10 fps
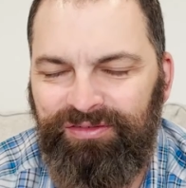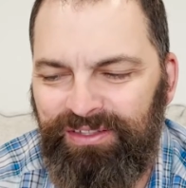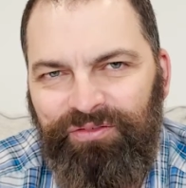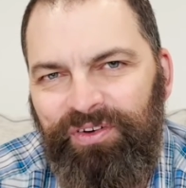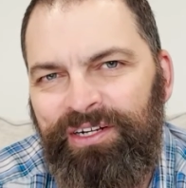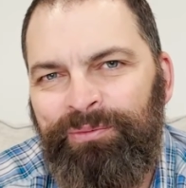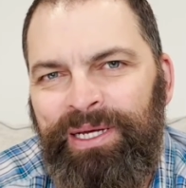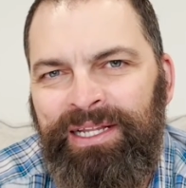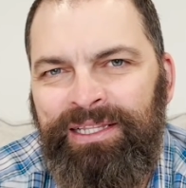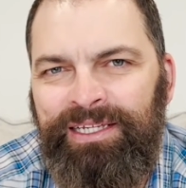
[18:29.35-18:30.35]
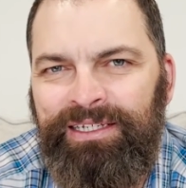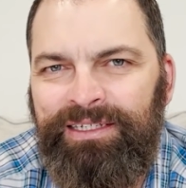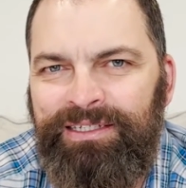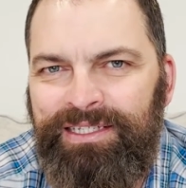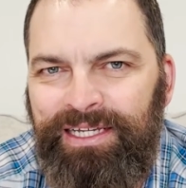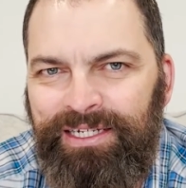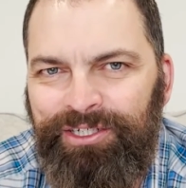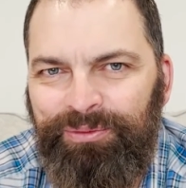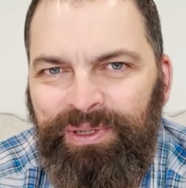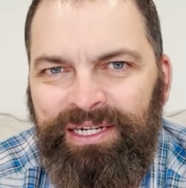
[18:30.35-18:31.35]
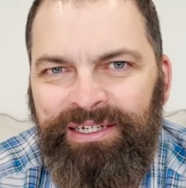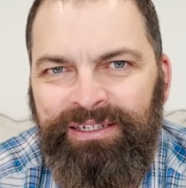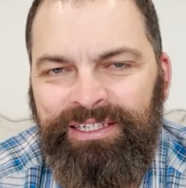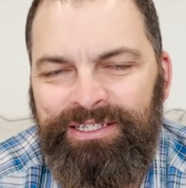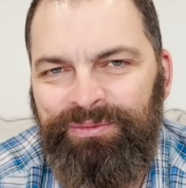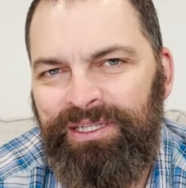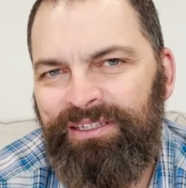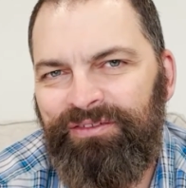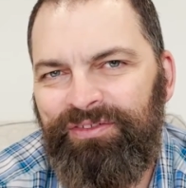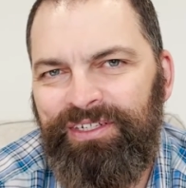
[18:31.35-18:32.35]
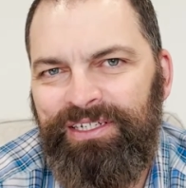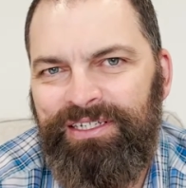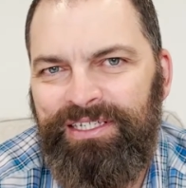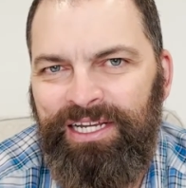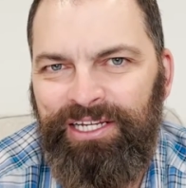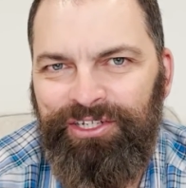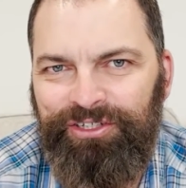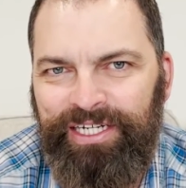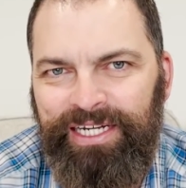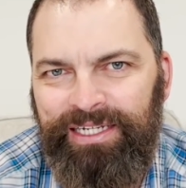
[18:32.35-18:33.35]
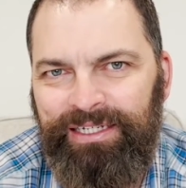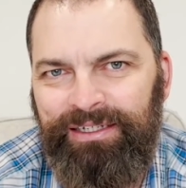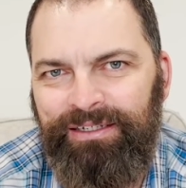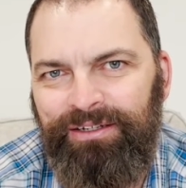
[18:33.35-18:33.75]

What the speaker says: And final bad thing is that you're paying these monthly fees and you're getting